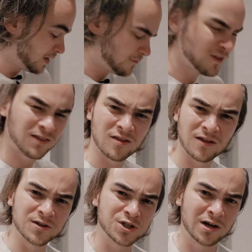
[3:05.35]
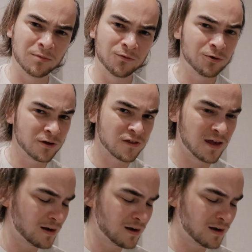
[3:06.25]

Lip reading: I've said this on the channel before, I'll say